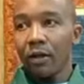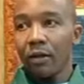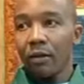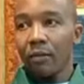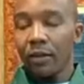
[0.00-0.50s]

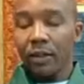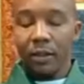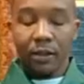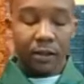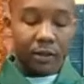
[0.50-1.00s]
But
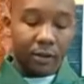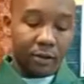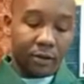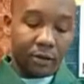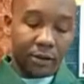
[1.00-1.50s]
the
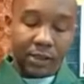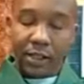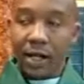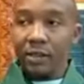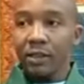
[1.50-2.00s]

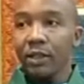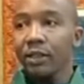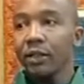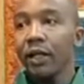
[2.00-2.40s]
disheartening thing